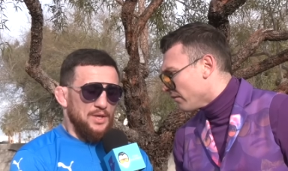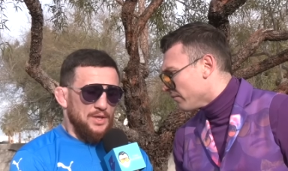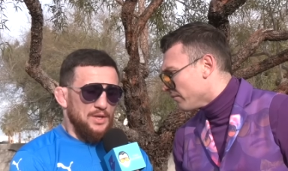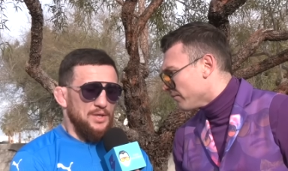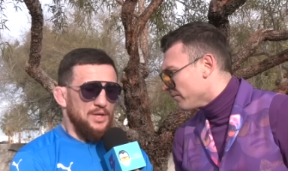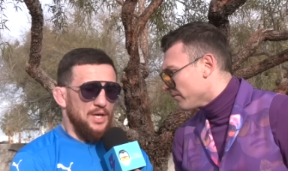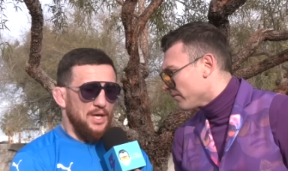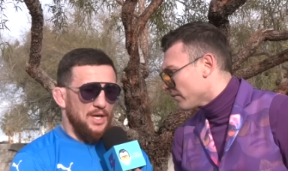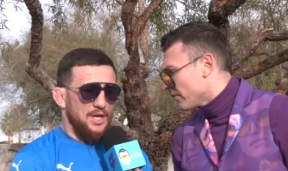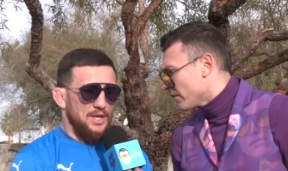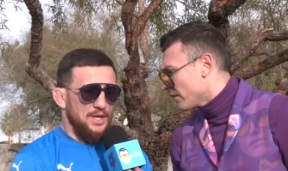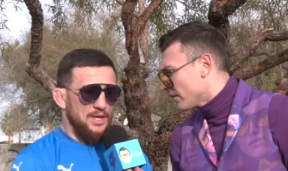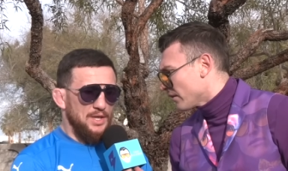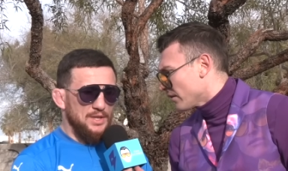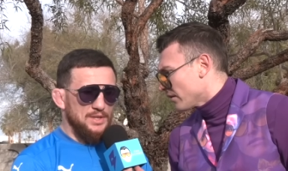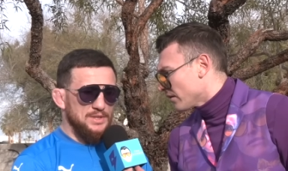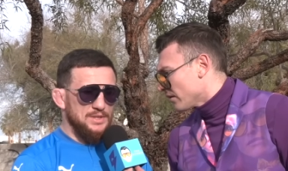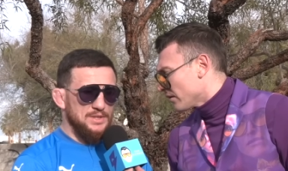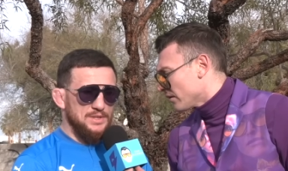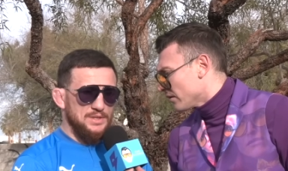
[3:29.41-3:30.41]
Speaker 1: Yeah,
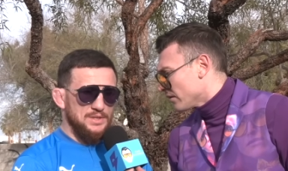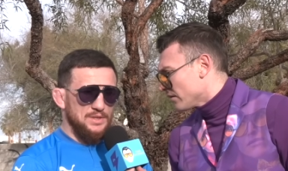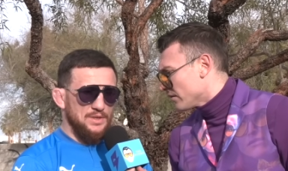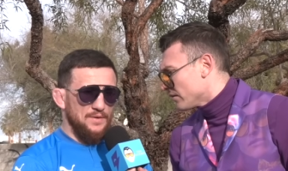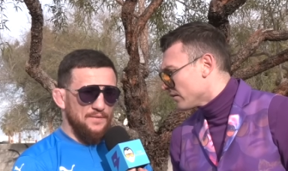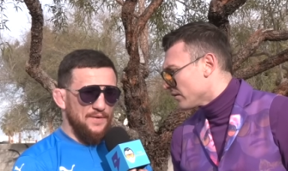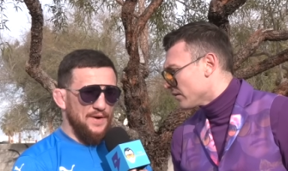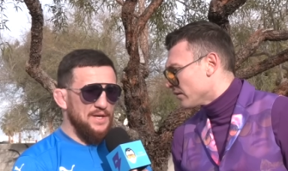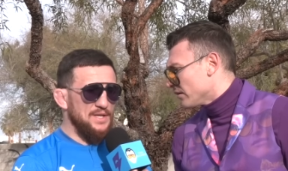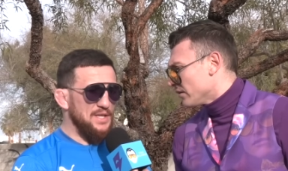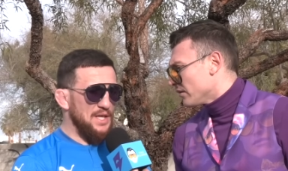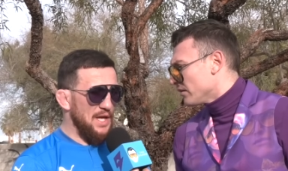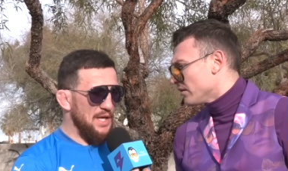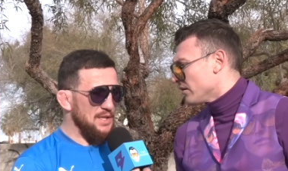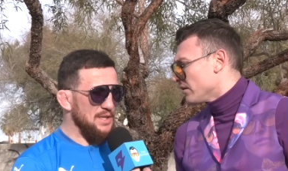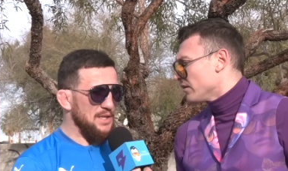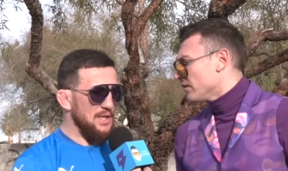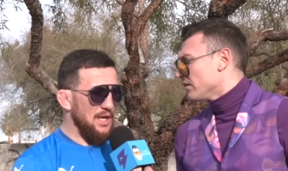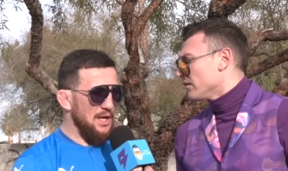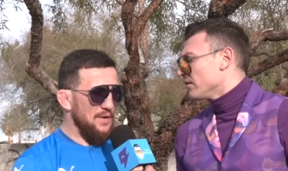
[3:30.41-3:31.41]
he's very
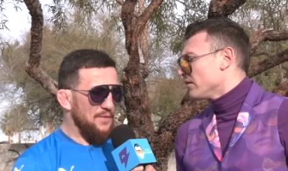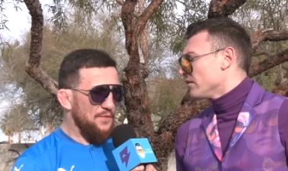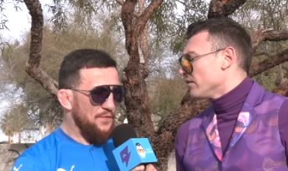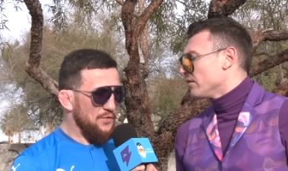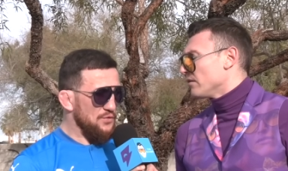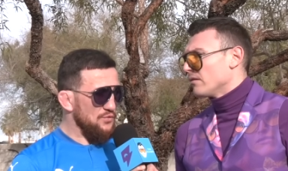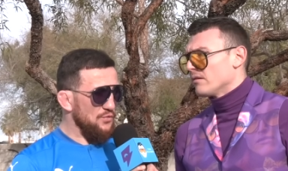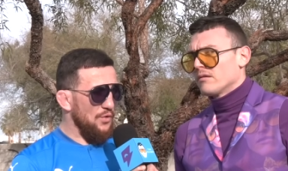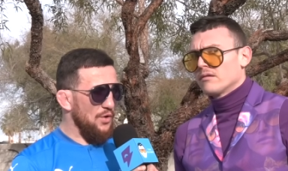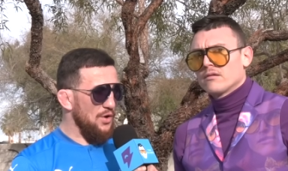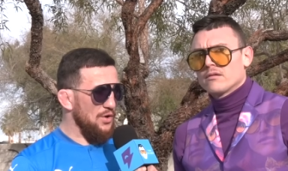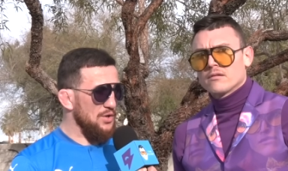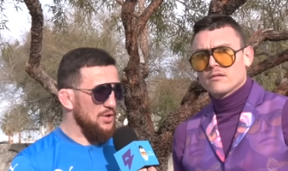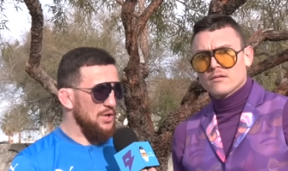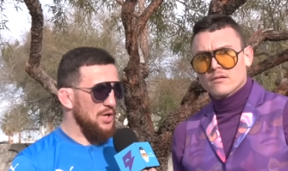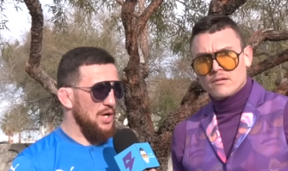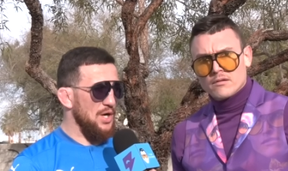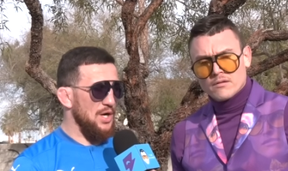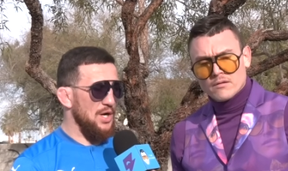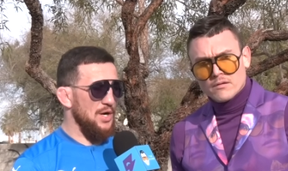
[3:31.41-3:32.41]
technical footwork.
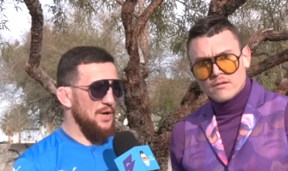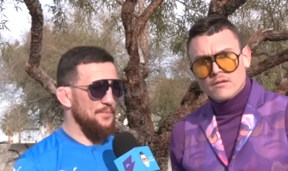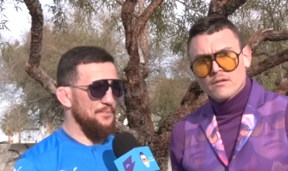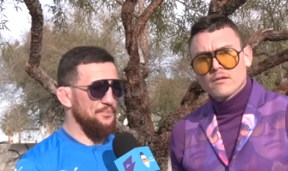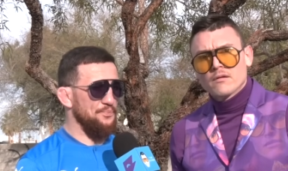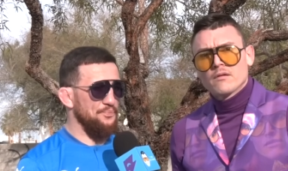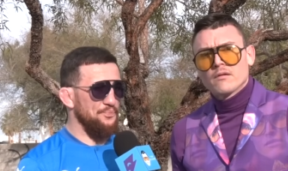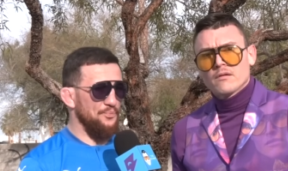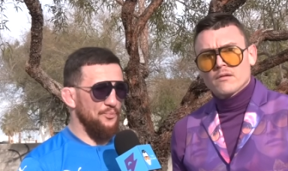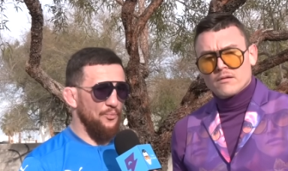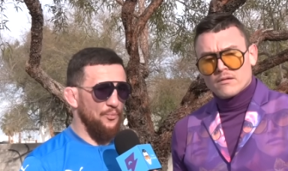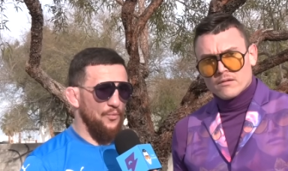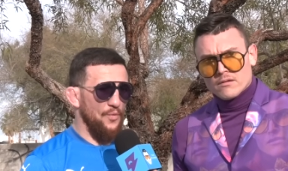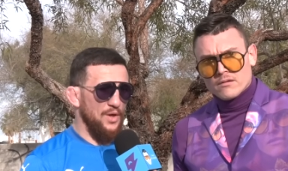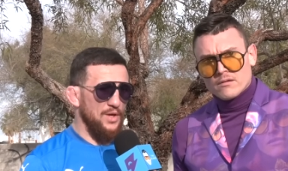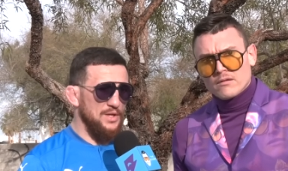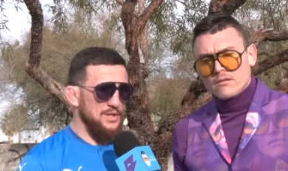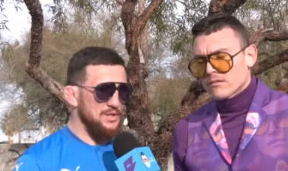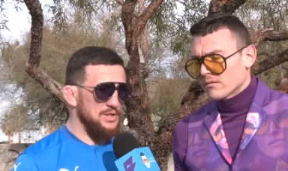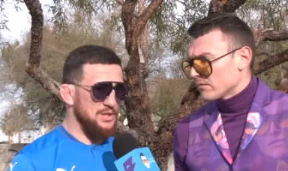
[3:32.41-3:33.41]

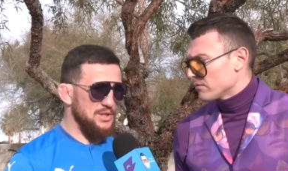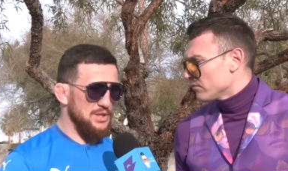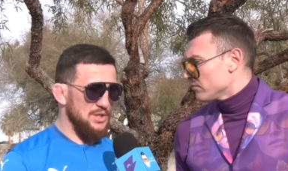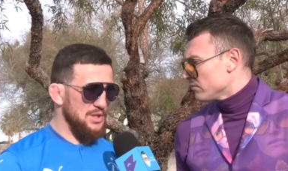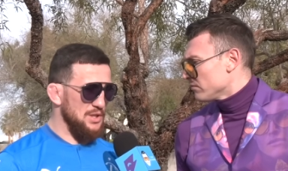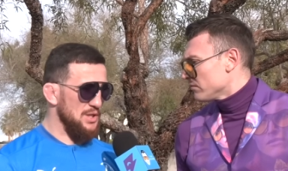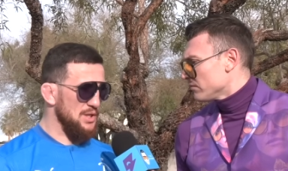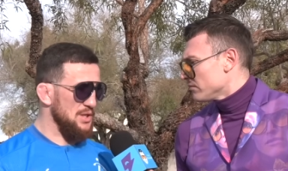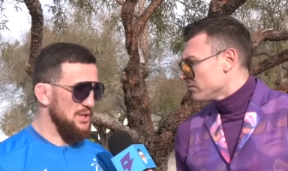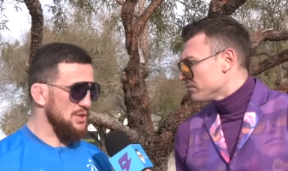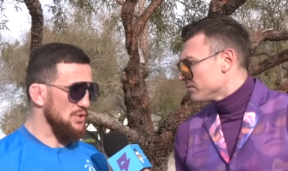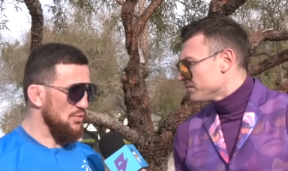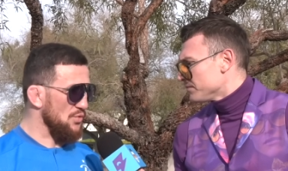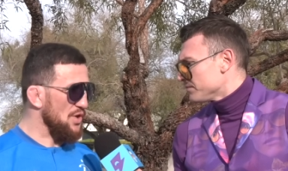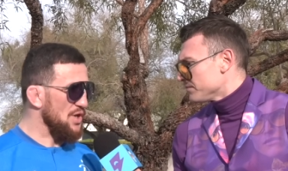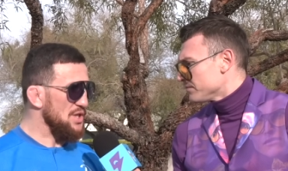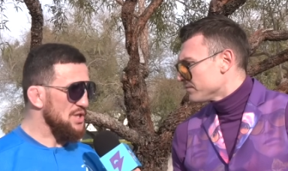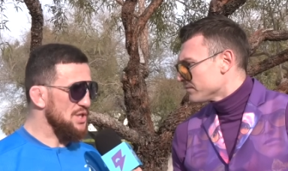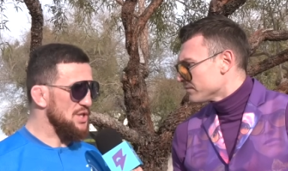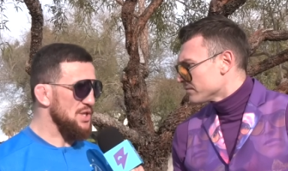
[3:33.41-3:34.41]
He's
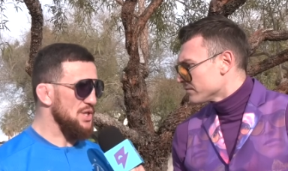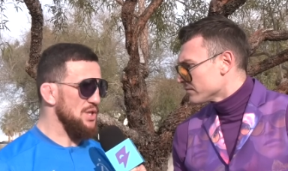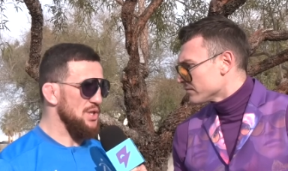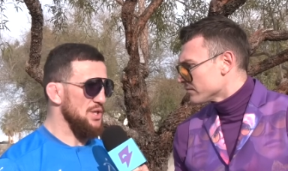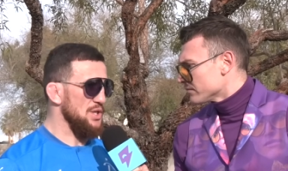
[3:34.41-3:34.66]
rich.